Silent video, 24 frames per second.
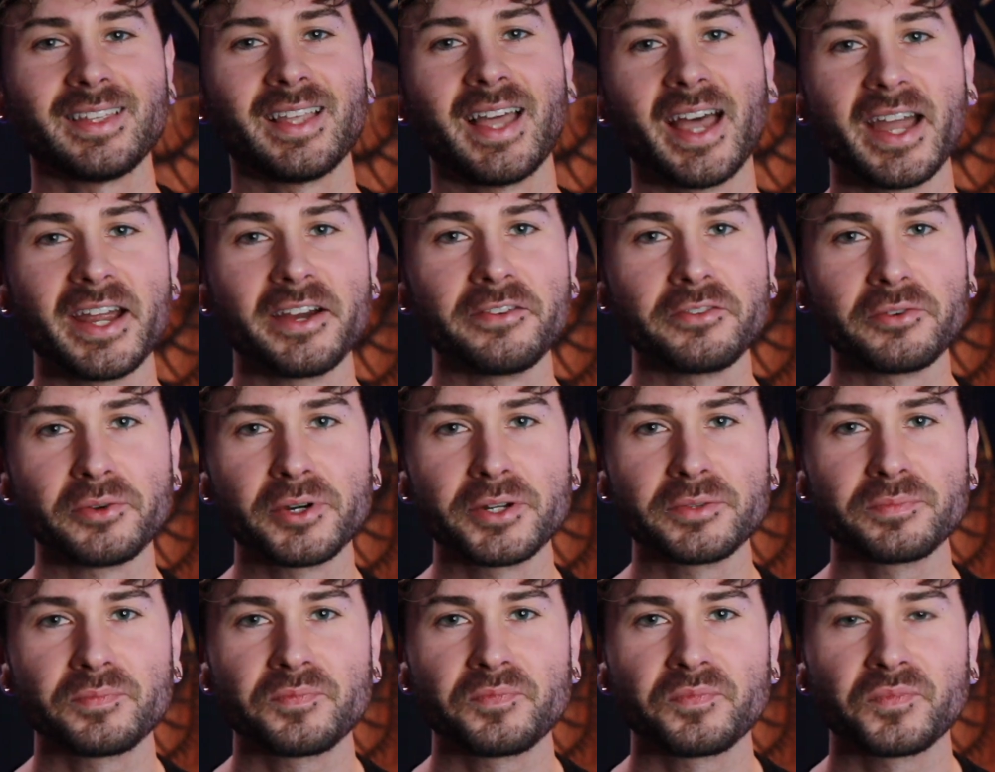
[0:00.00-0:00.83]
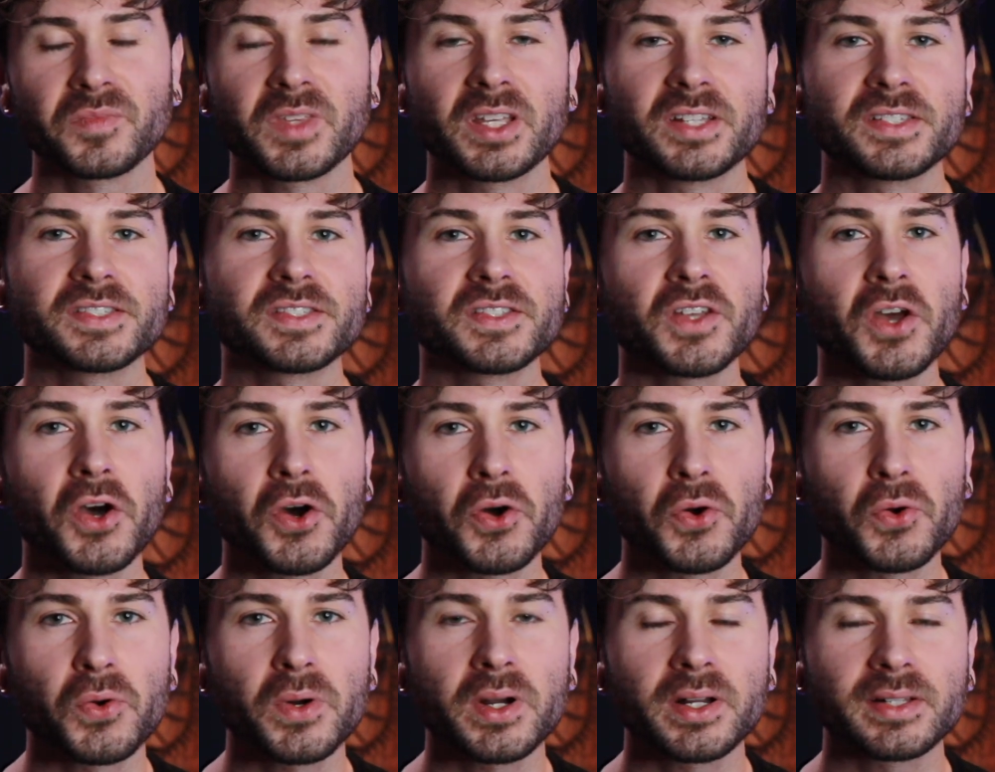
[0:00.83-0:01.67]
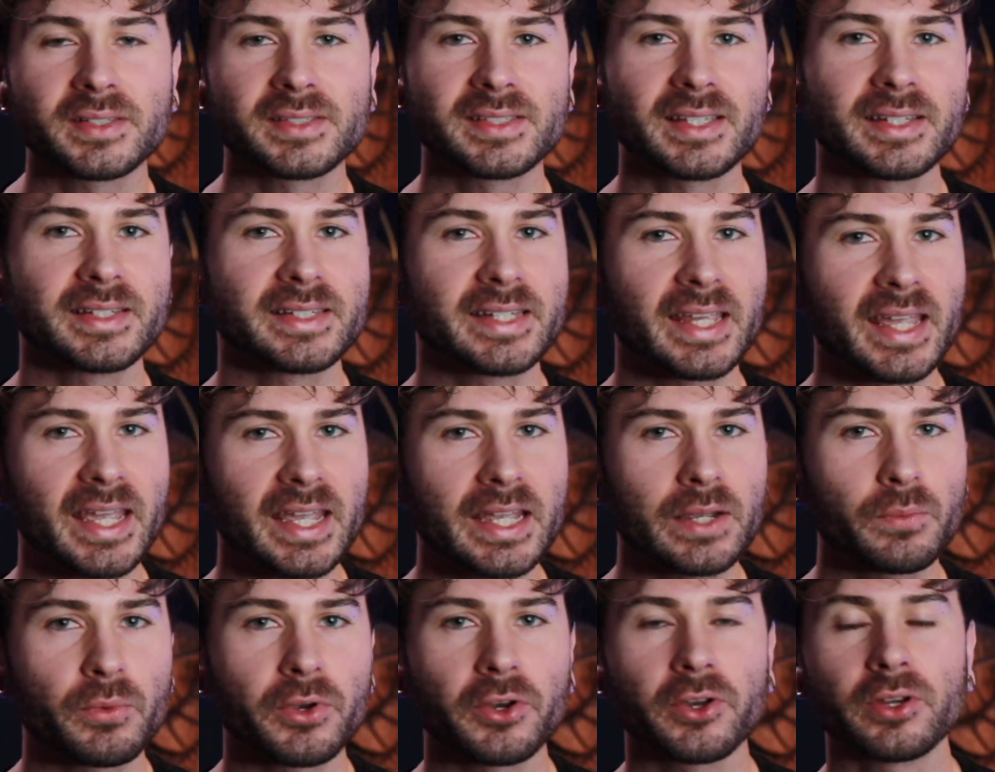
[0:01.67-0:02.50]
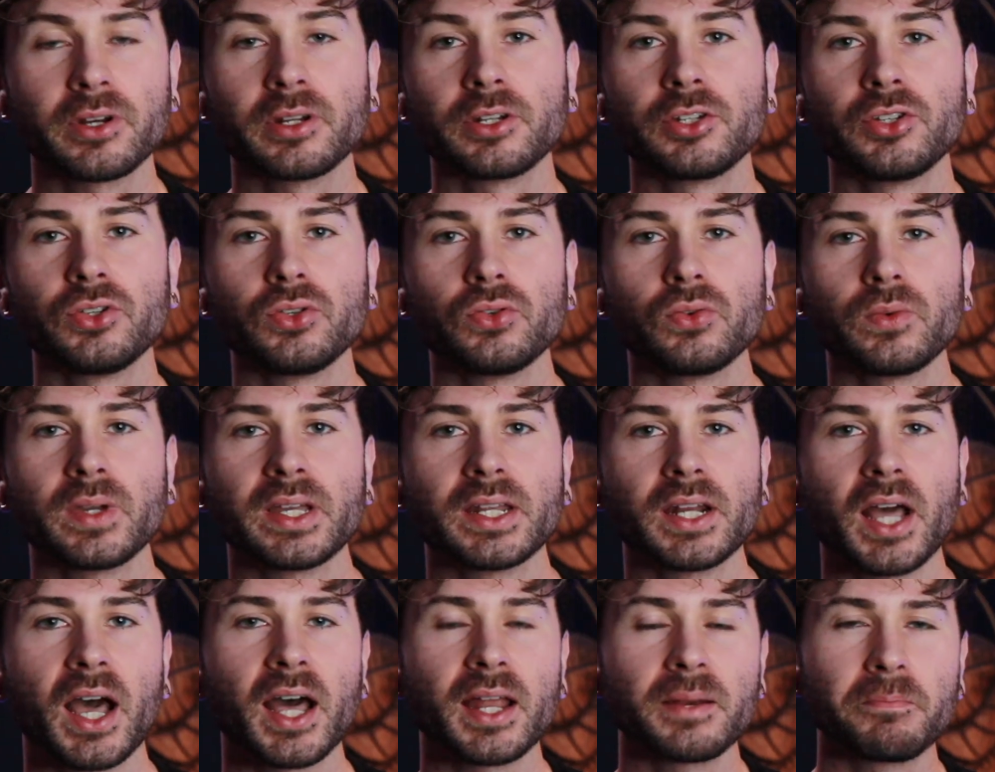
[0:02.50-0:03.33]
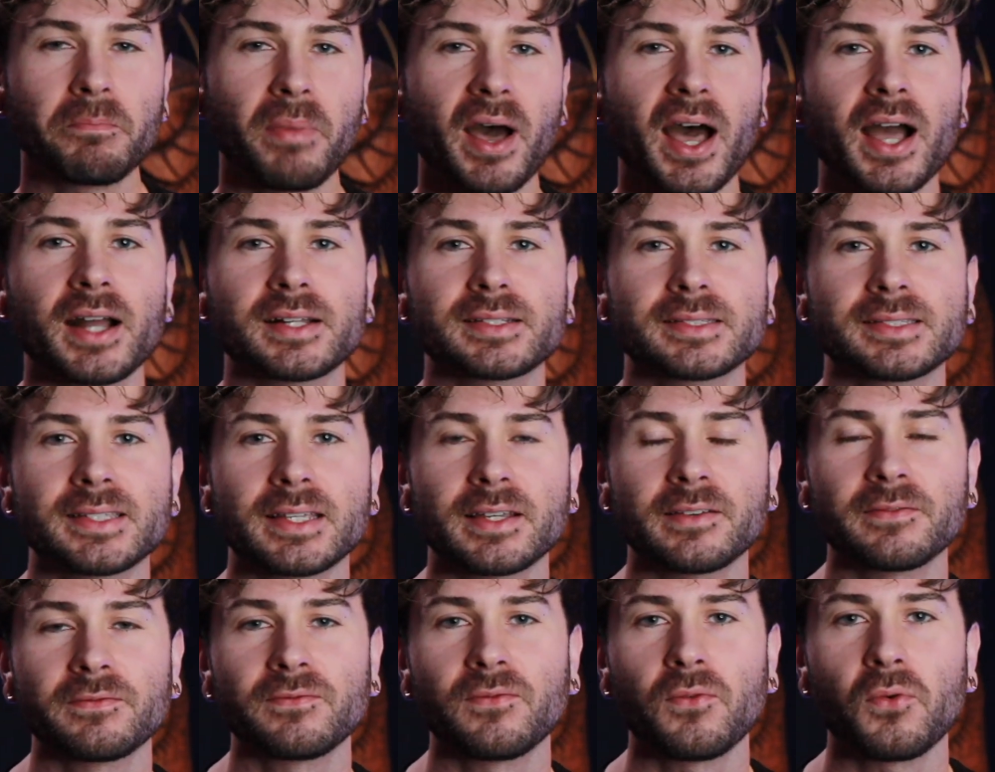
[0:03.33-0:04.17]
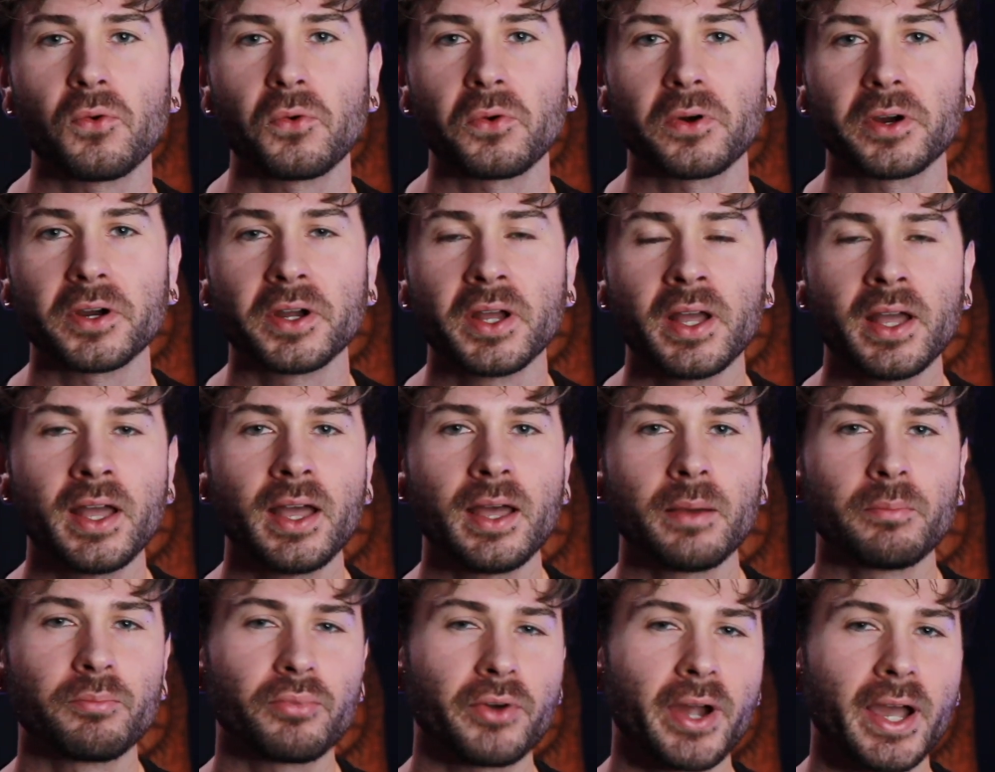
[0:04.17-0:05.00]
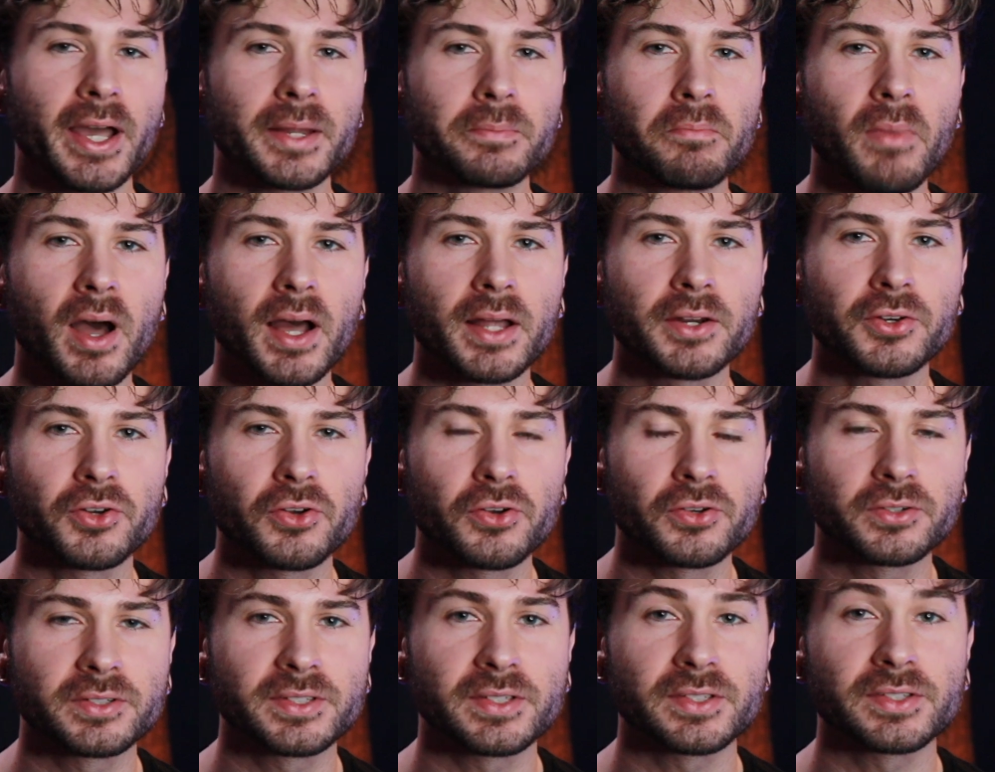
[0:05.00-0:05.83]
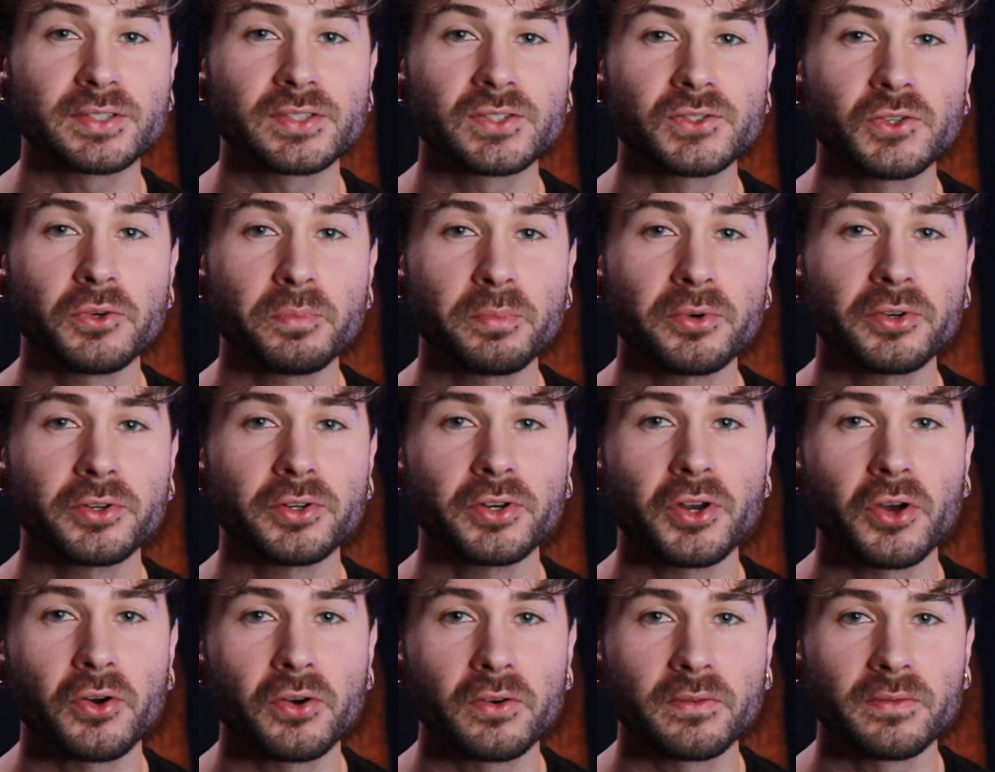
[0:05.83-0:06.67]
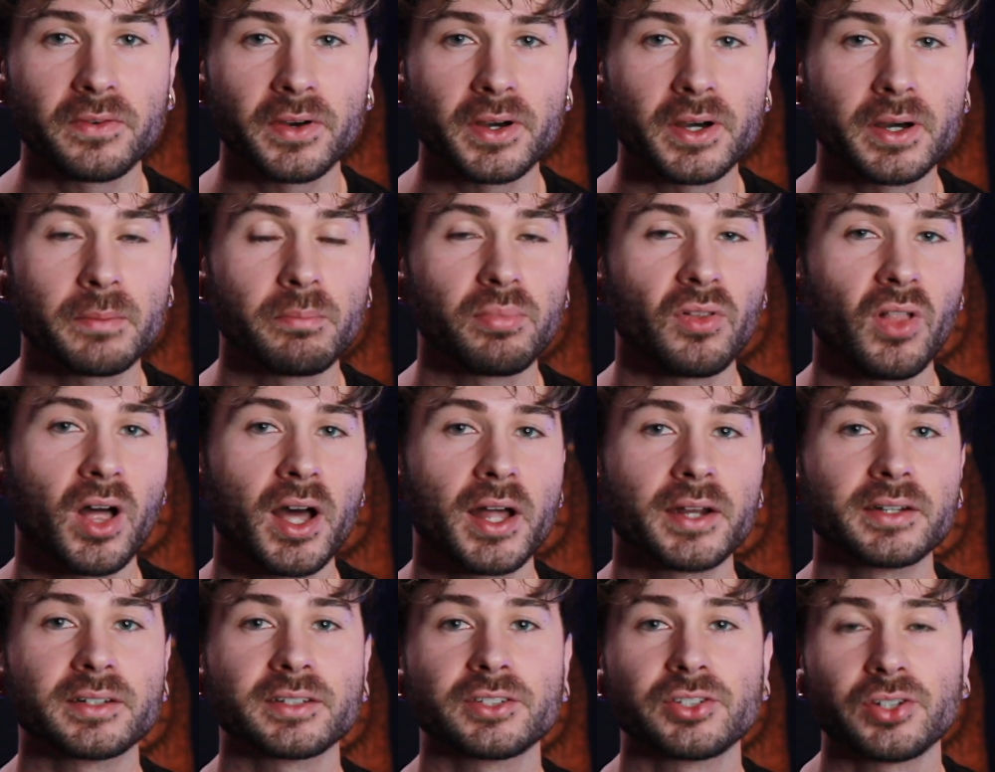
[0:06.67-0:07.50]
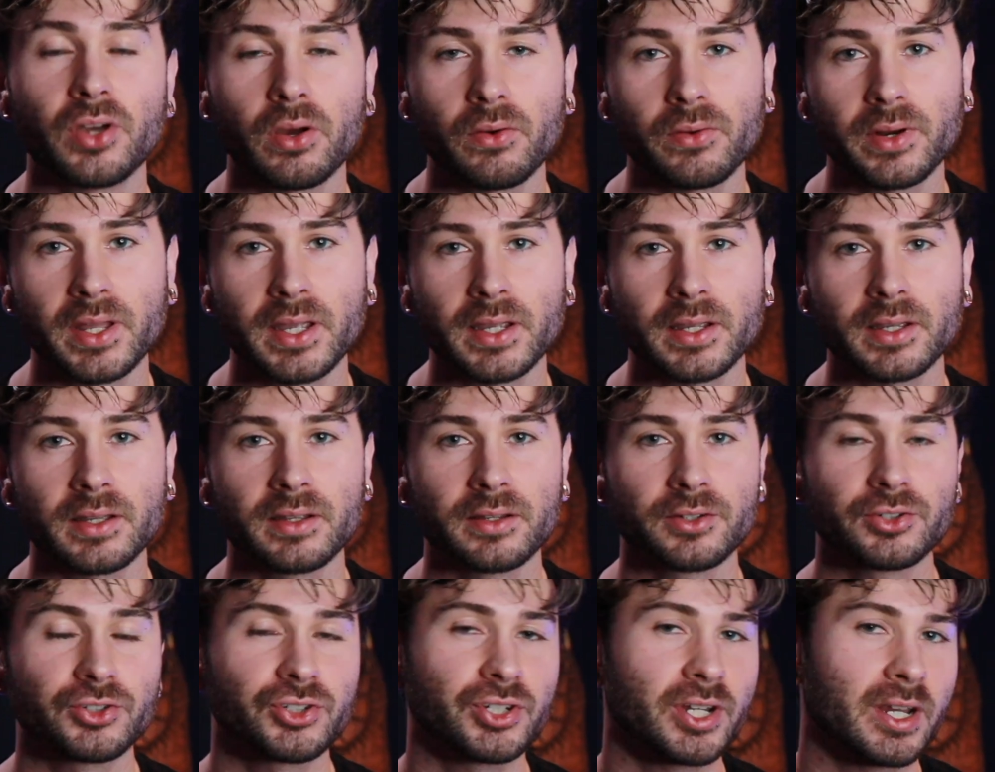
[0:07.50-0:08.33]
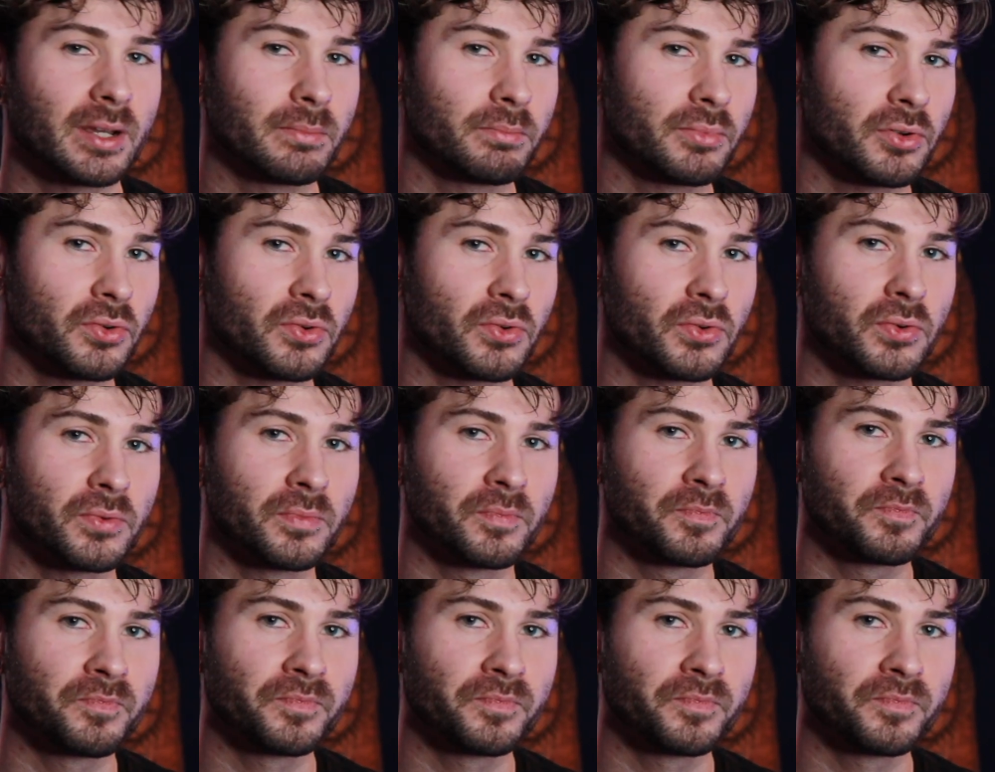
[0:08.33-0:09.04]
Hi everyone. So today we're going to do an unboxing for BRADMONDO's Supernova Blonde Toning Shampoo.